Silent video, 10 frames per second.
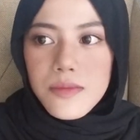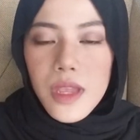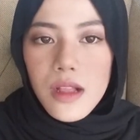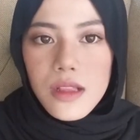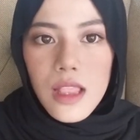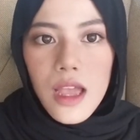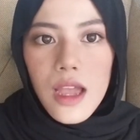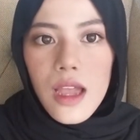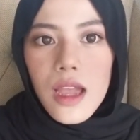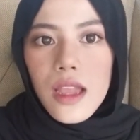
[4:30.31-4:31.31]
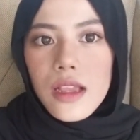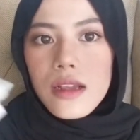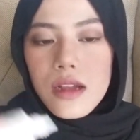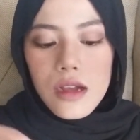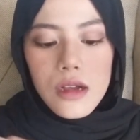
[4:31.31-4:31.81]
Smell like
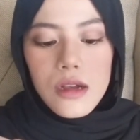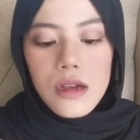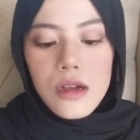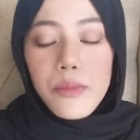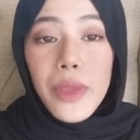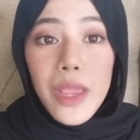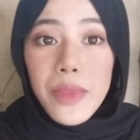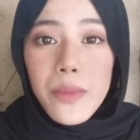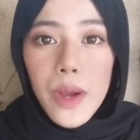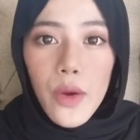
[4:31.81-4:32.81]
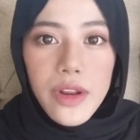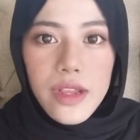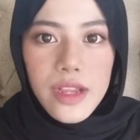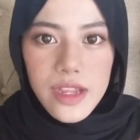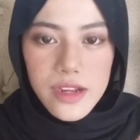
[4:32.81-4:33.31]
baby
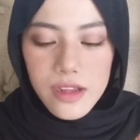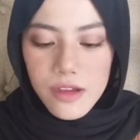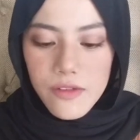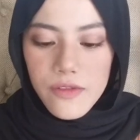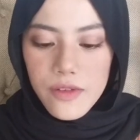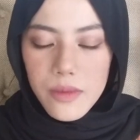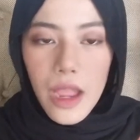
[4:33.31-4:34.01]
powder kind of.